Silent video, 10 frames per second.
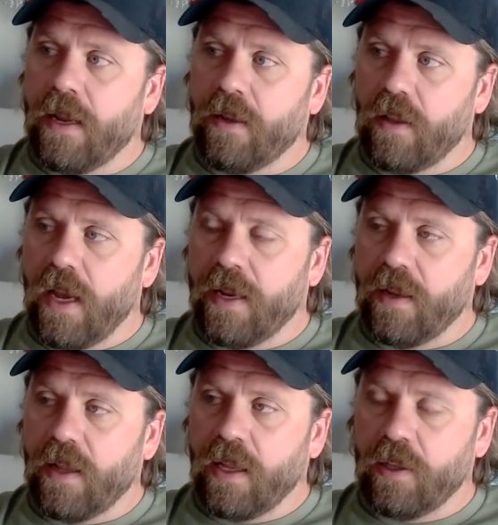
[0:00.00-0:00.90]
And
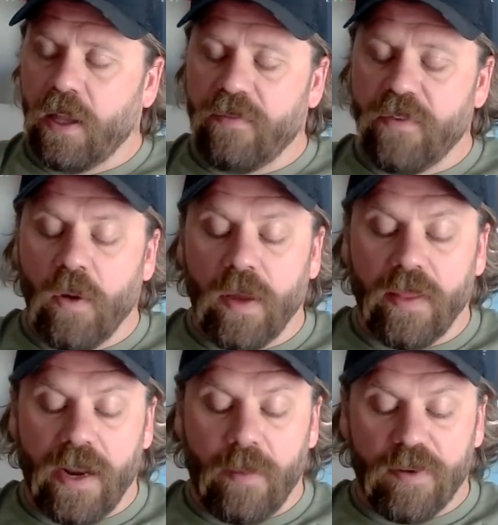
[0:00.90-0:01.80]
love knowing
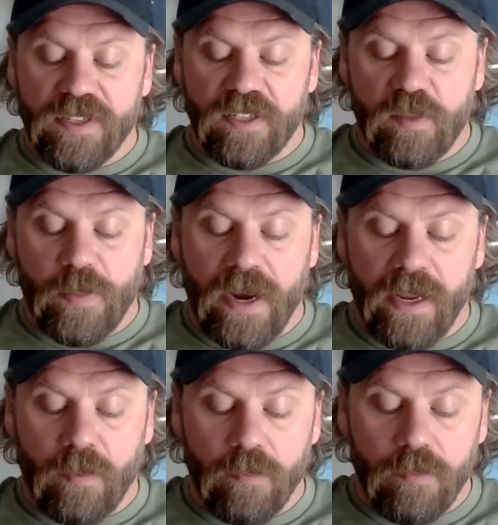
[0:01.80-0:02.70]
that I'm
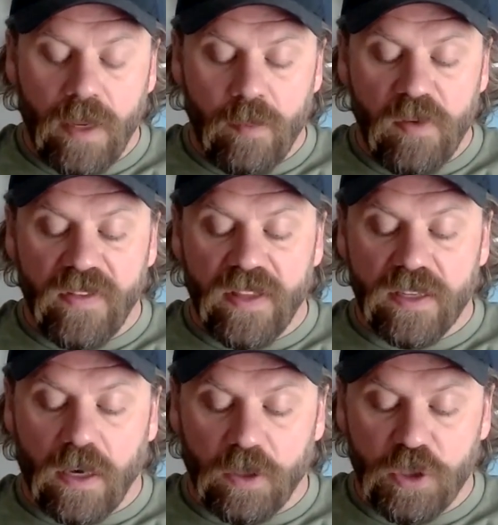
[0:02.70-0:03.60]
participating in moving this
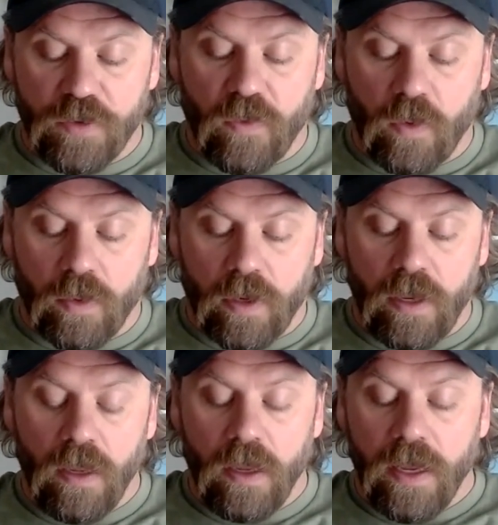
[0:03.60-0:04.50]
culture forward
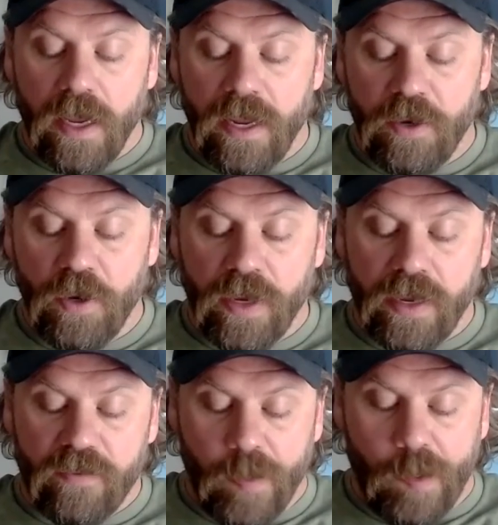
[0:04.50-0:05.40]
and doing
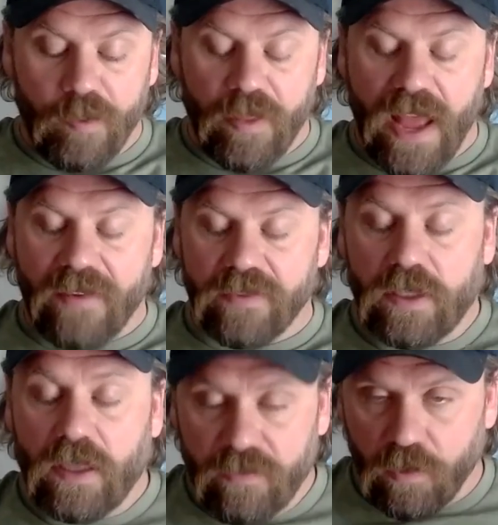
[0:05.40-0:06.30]
it for people that have a
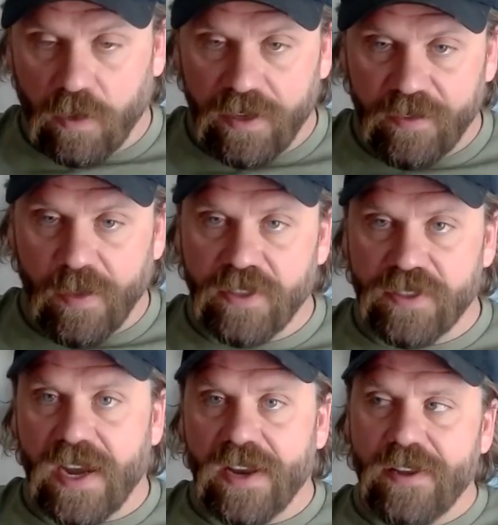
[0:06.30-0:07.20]
love for it as much
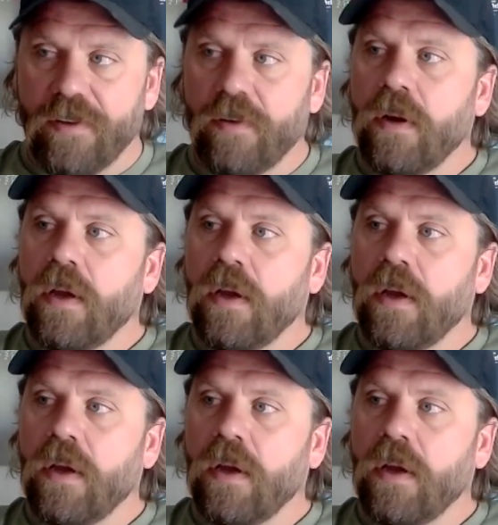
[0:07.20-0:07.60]
as I do.